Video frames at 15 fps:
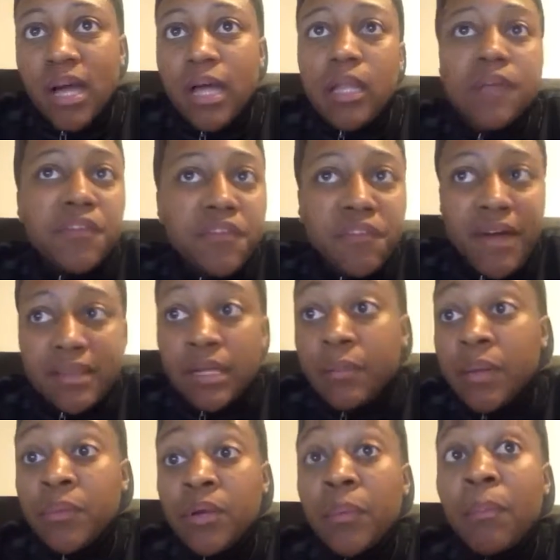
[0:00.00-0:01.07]
love the fact that
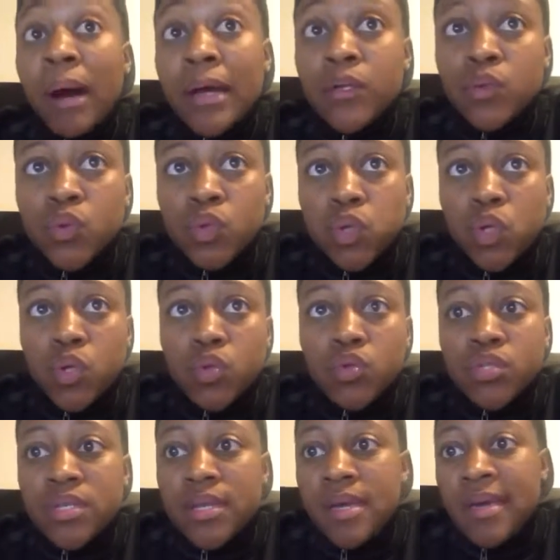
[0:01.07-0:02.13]
I'm able to buy new
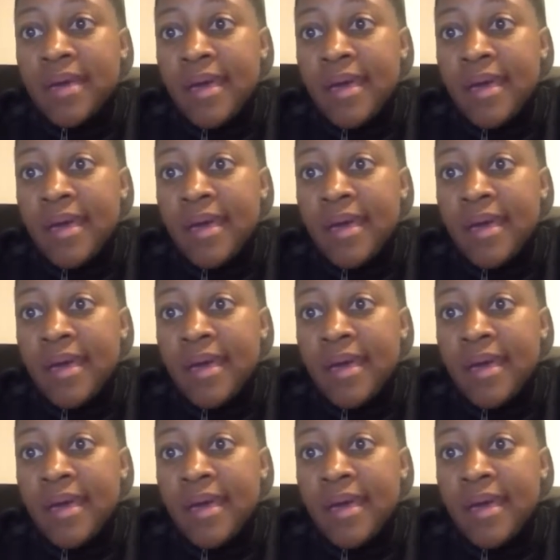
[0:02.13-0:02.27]
clothes